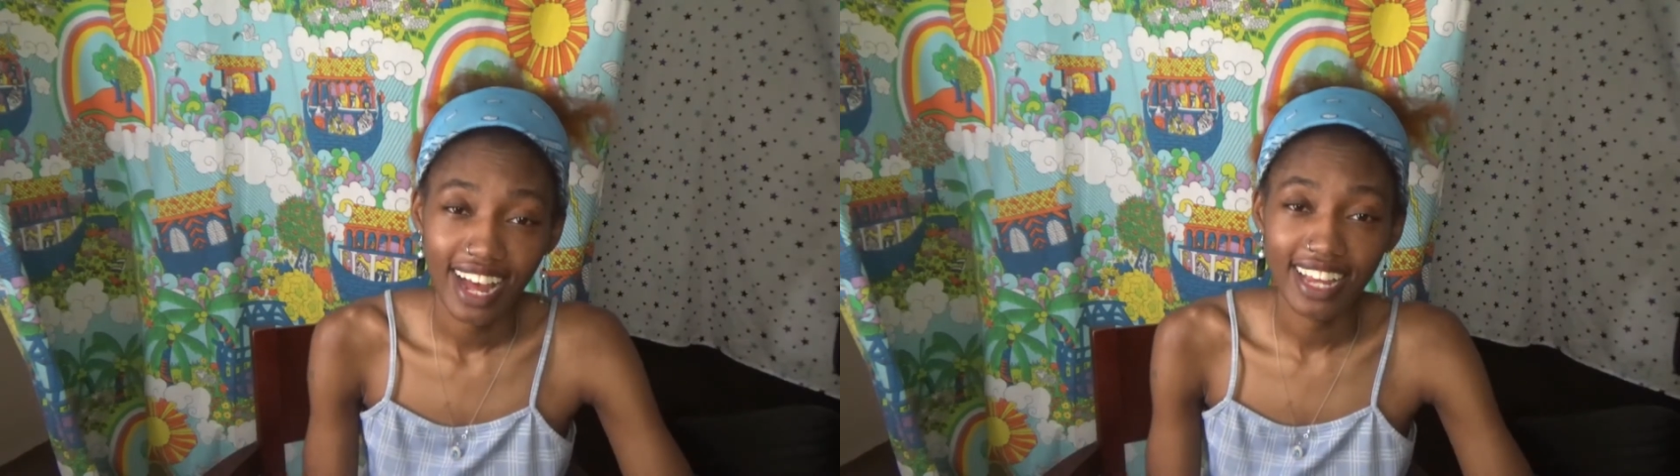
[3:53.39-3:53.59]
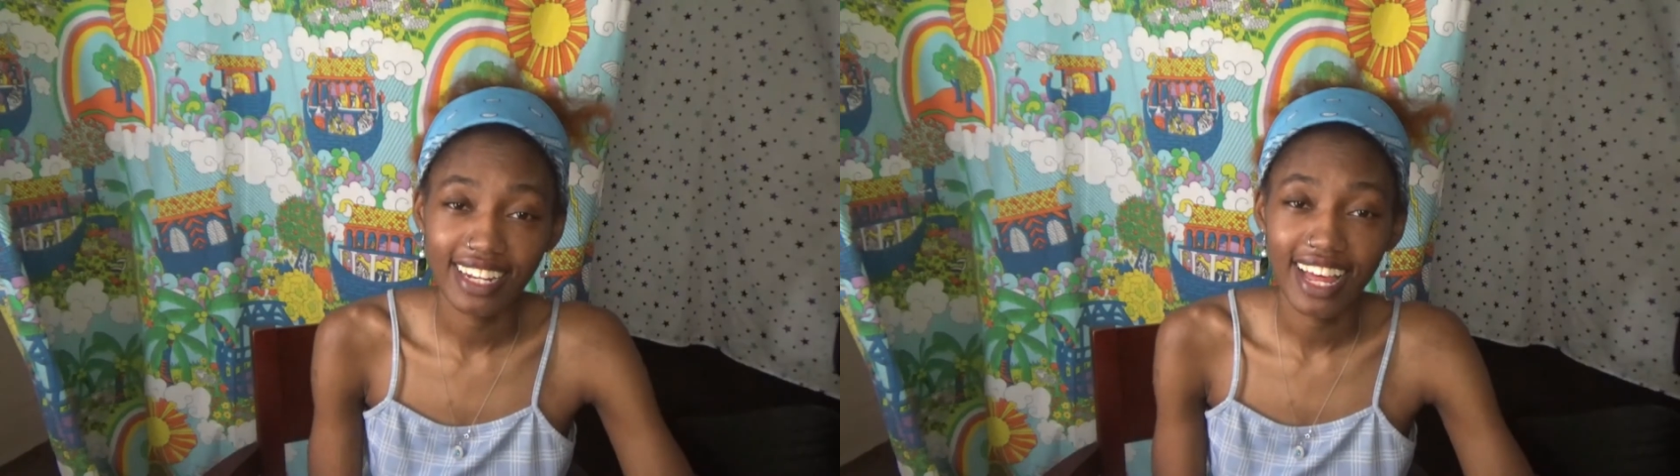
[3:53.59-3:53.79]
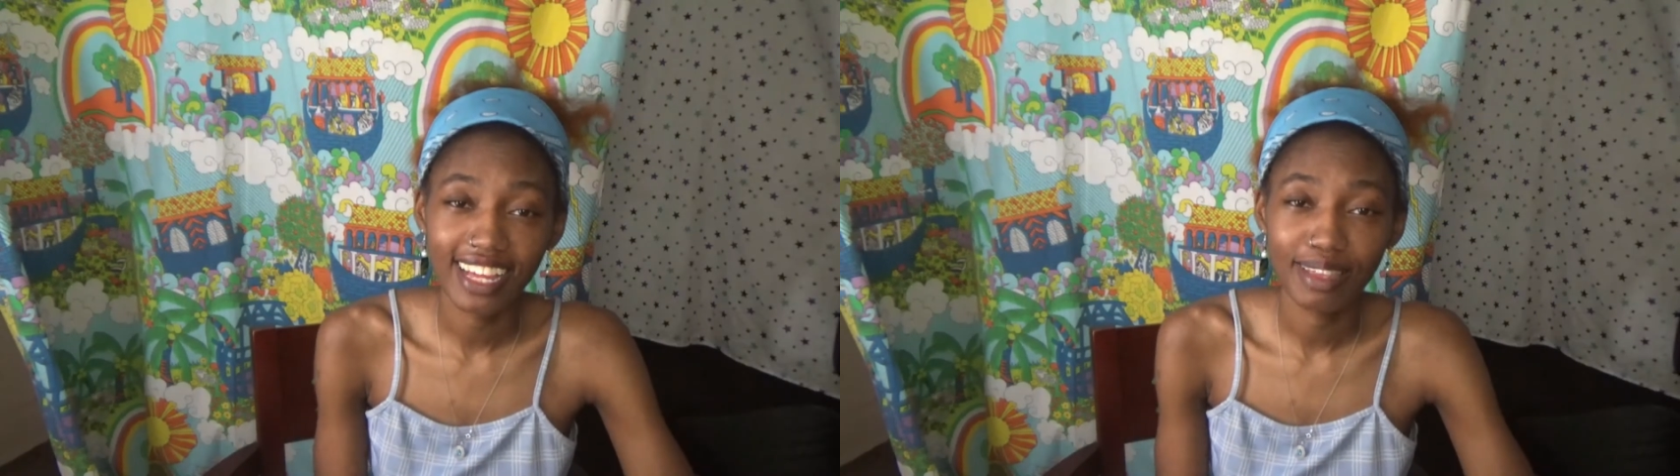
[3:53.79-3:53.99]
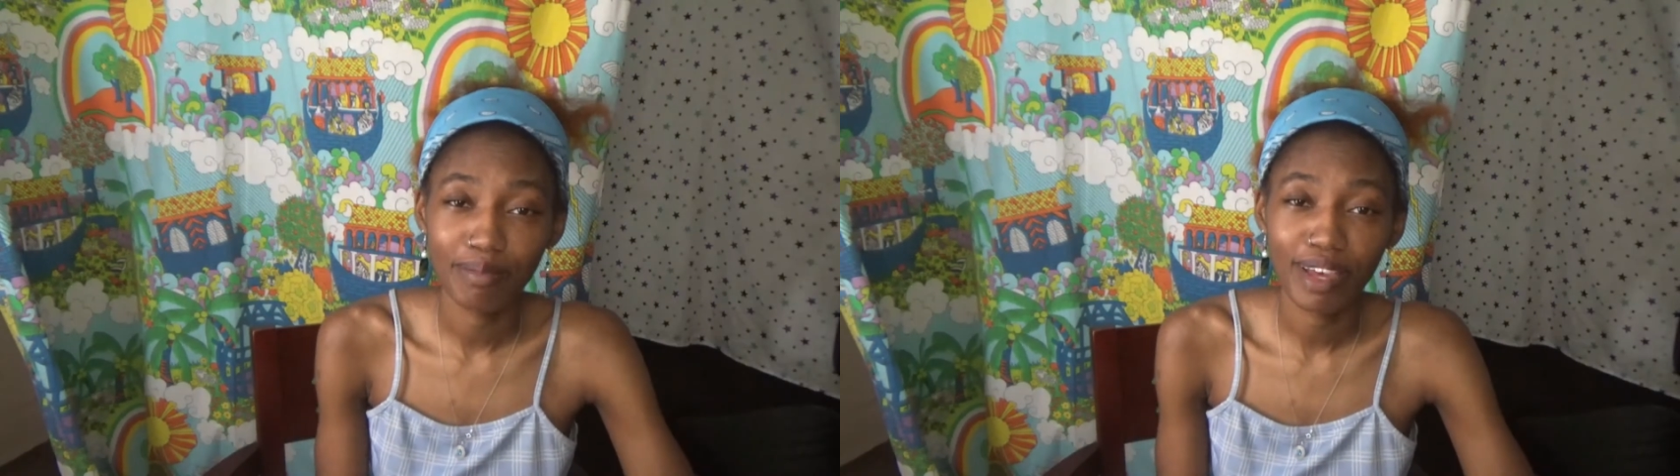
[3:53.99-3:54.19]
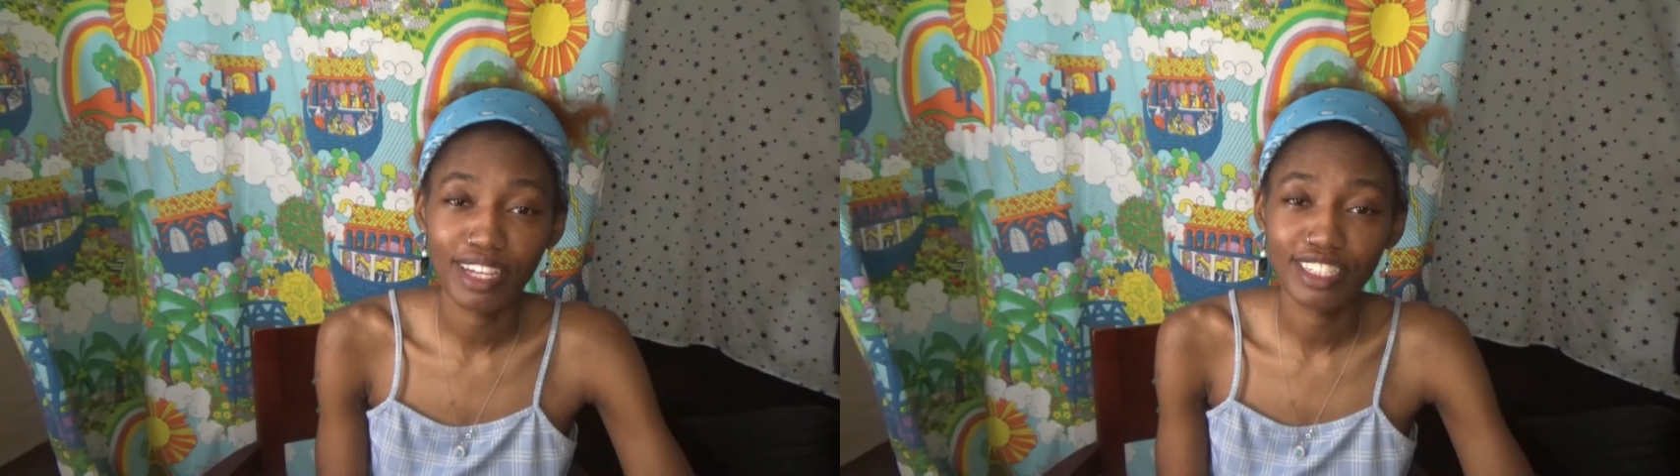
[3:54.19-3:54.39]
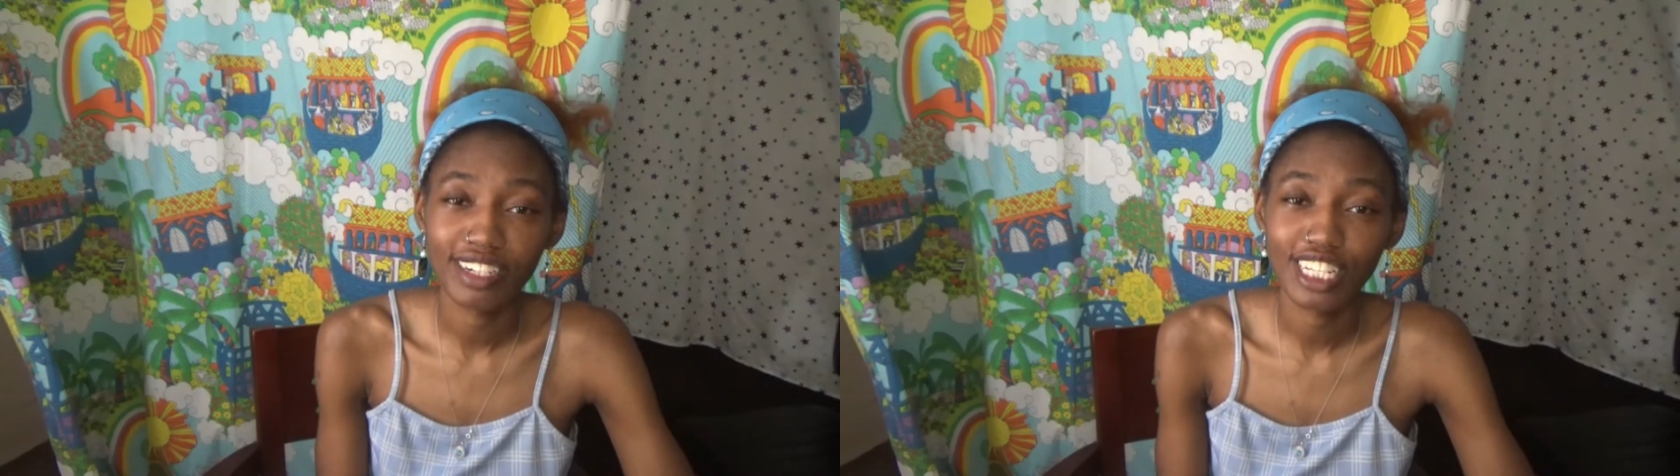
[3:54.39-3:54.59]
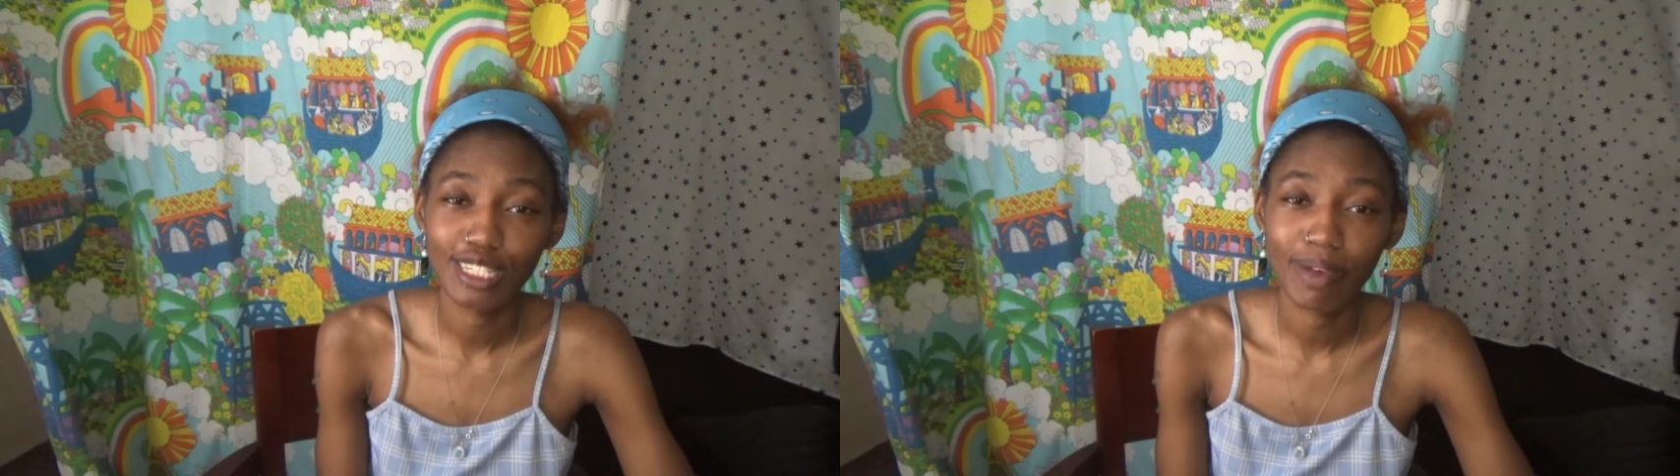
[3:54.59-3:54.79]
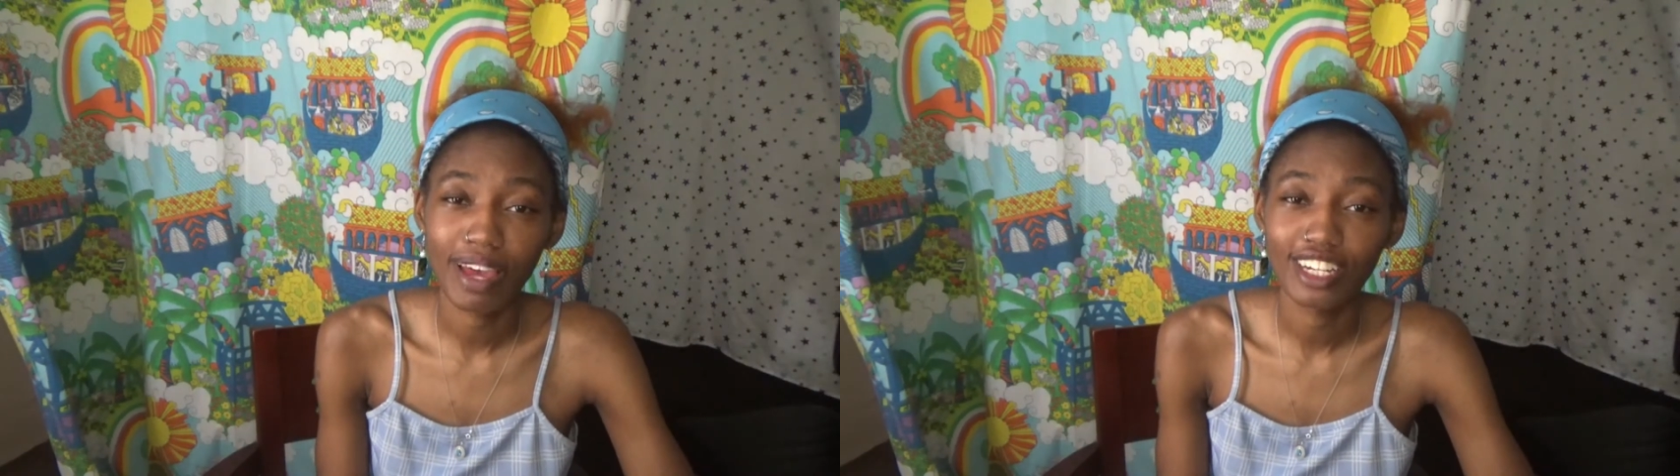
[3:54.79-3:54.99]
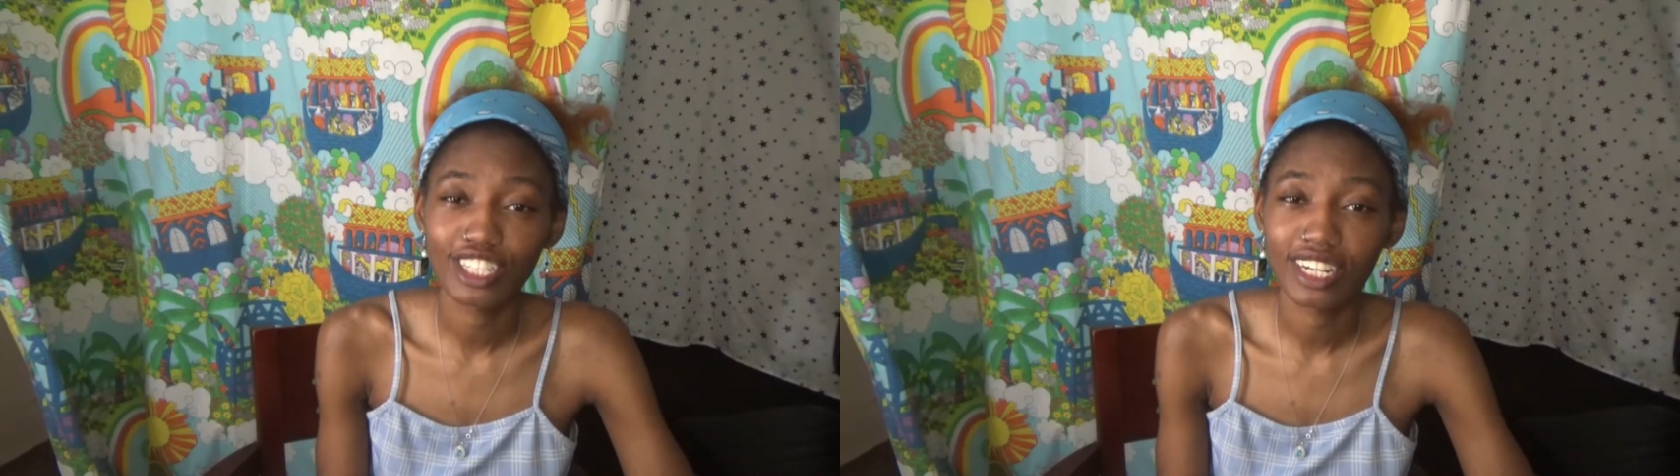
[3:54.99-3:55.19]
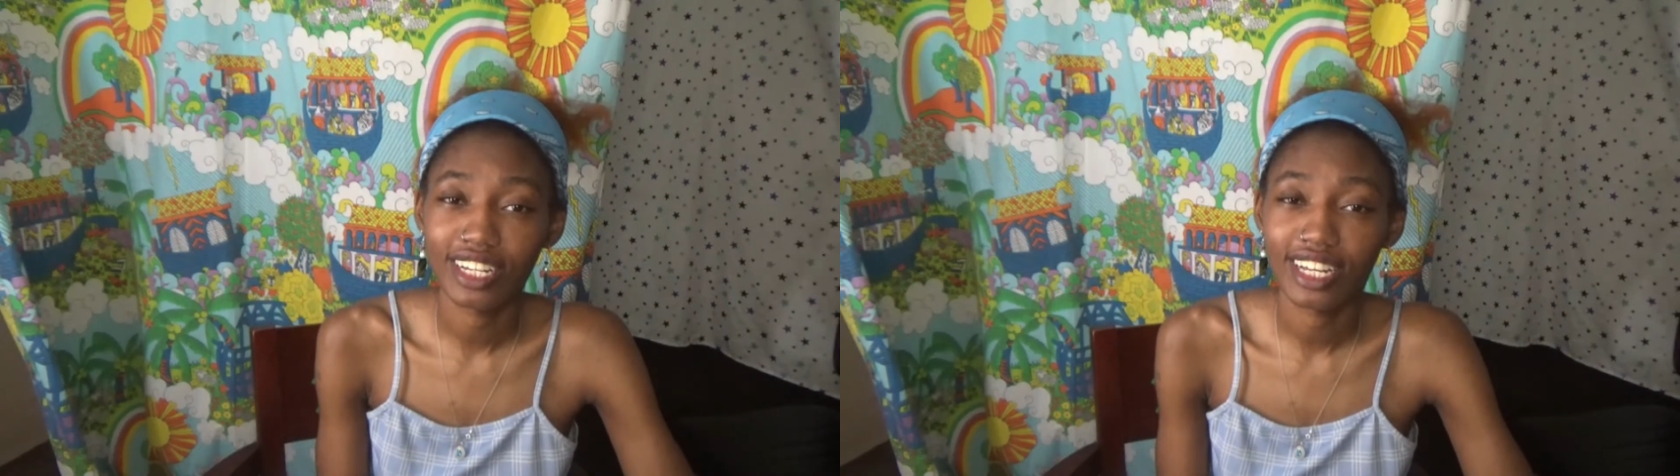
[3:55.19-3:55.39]
I like the mixture of the
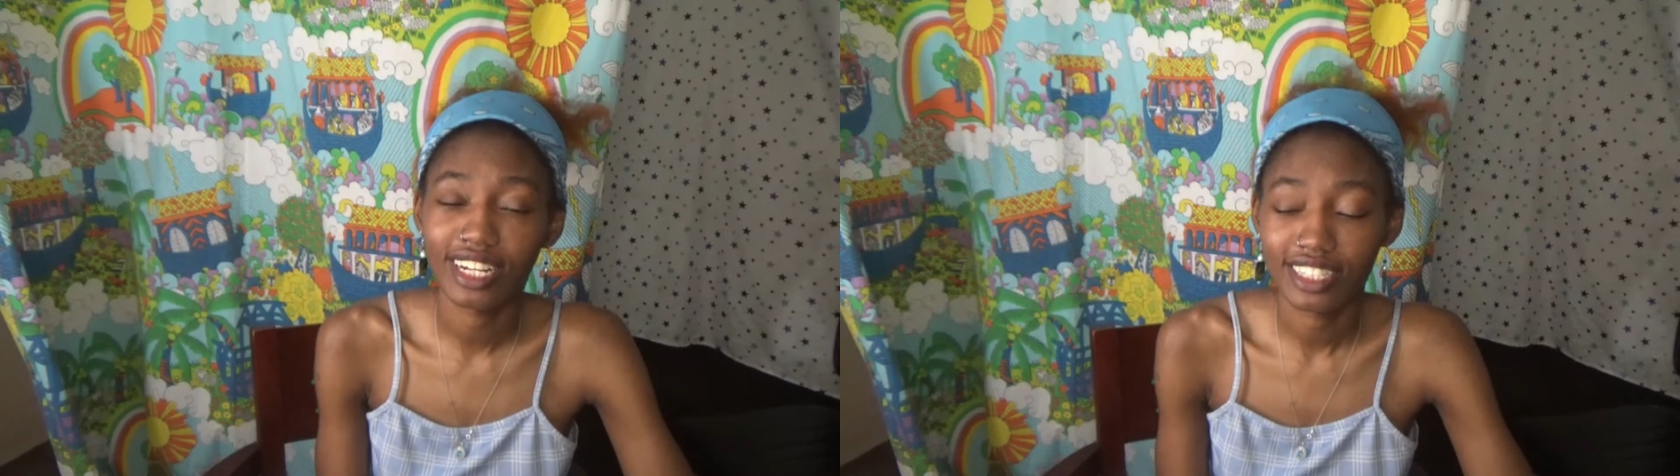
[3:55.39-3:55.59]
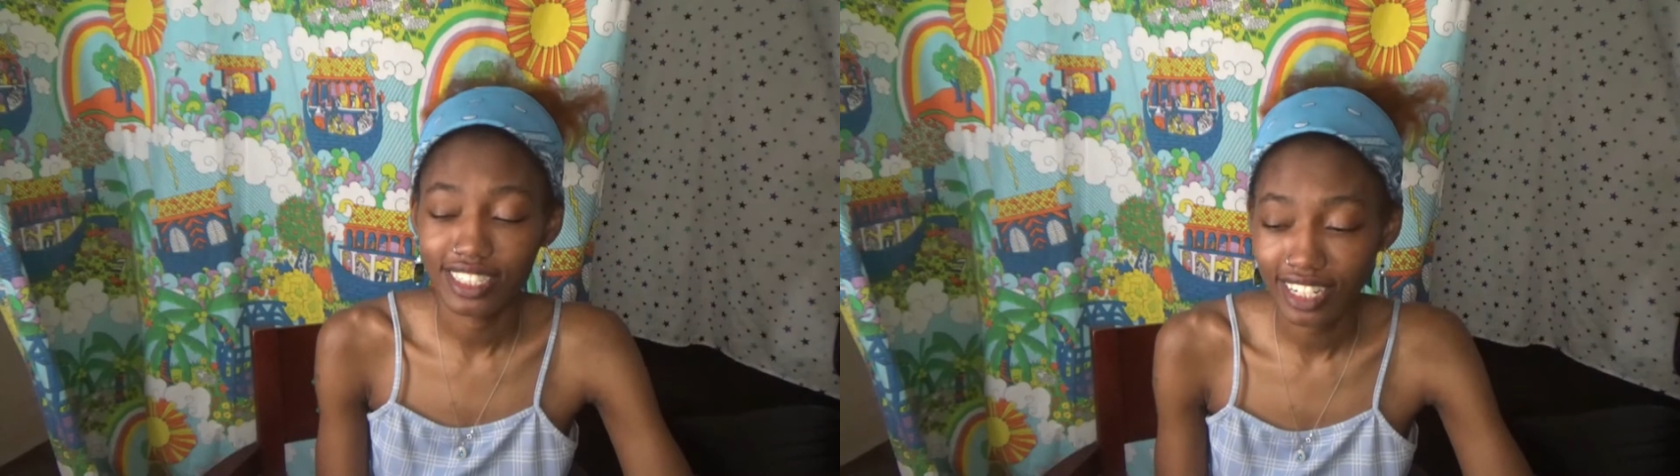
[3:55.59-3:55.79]
Spanish and the English.